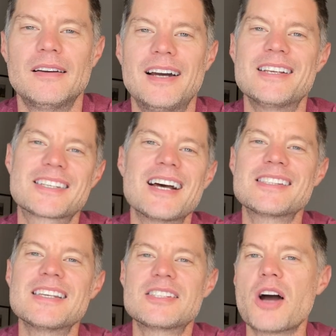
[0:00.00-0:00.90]
I
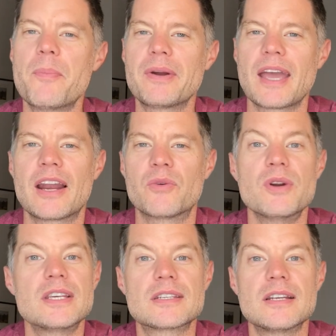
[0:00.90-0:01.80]
discussed this topic at a
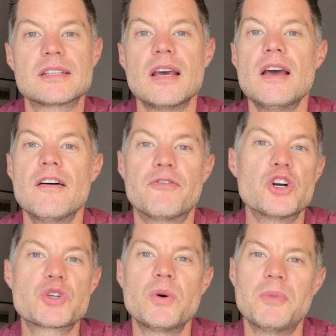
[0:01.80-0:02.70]
recent
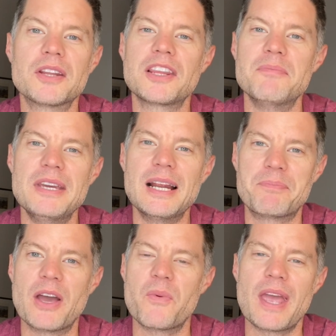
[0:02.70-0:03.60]
virtual monthly
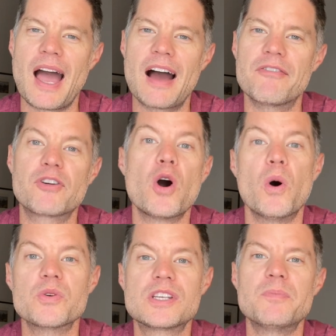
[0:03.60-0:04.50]
meetup that we have
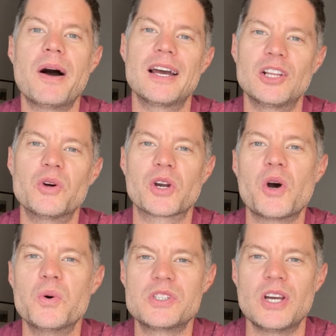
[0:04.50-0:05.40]
co-hosted by Alona
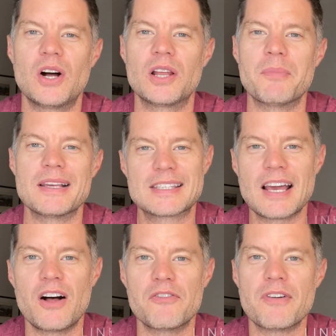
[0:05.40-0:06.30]
Kozial and
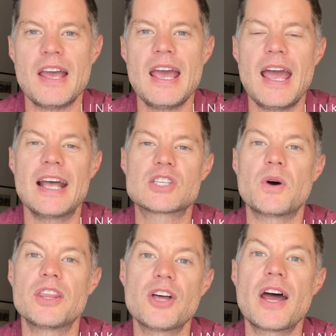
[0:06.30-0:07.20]
myself, and
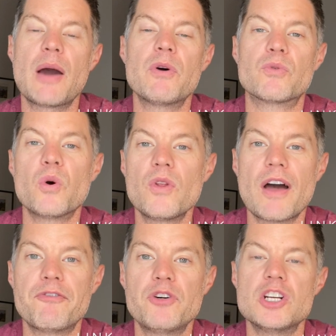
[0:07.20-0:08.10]
so I thought I would roll
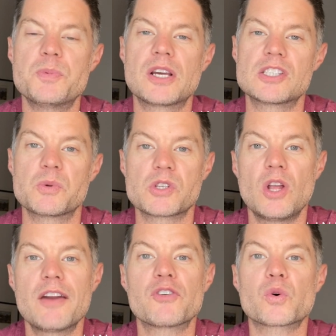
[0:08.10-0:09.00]
that footage because there was a
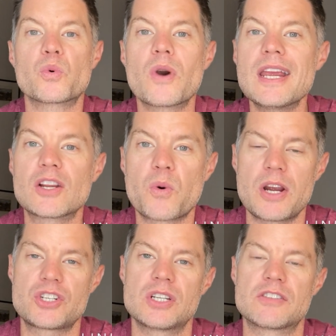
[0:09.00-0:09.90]
lot of great
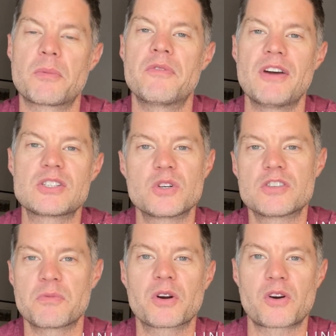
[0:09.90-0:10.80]
questions from
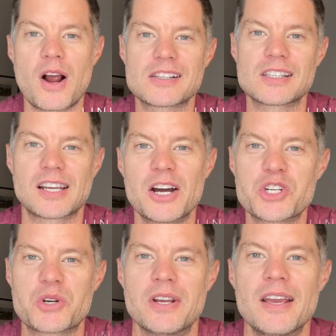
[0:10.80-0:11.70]
investors from across the
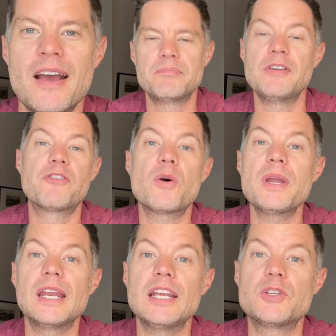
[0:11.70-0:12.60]
country. Before
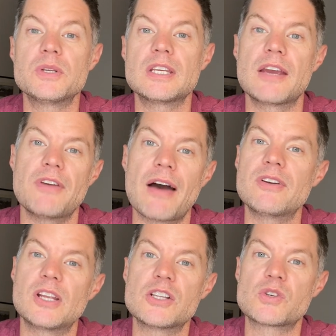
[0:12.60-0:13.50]
we get into it today, if you
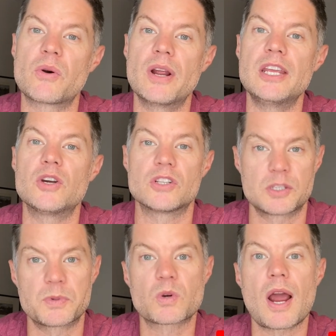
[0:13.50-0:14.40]
haven't done so already, you can
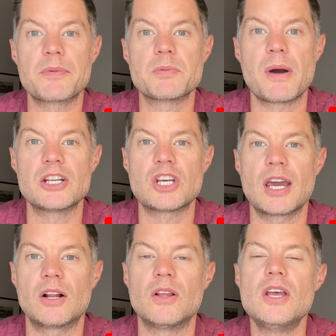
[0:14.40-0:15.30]
subscribe to my
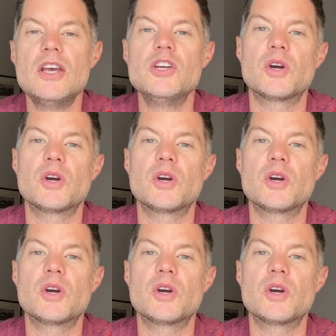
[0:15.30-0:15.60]
channel.